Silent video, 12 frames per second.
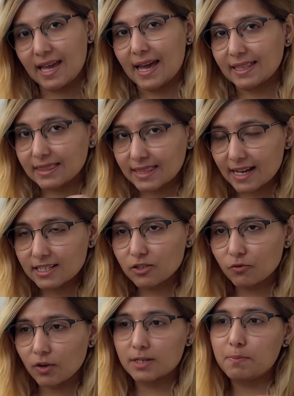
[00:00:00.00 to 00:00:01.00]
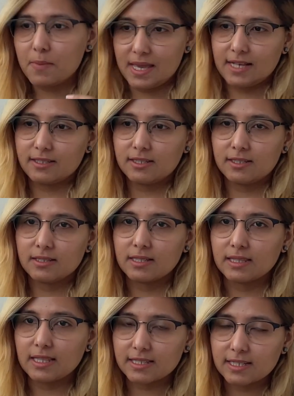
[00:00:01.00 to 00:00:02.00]
And that's what makes
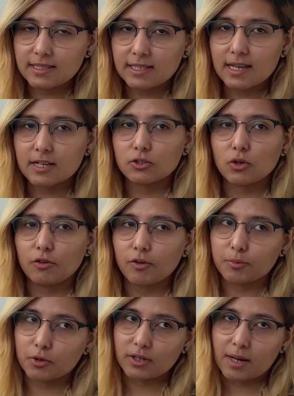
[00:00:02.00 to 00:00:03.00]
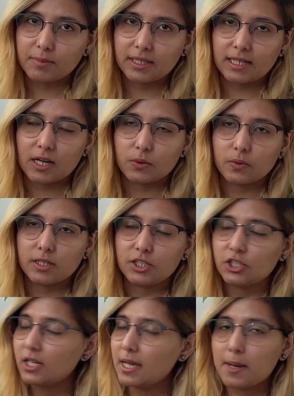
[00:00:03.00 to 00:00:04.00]
the syntax of a programming language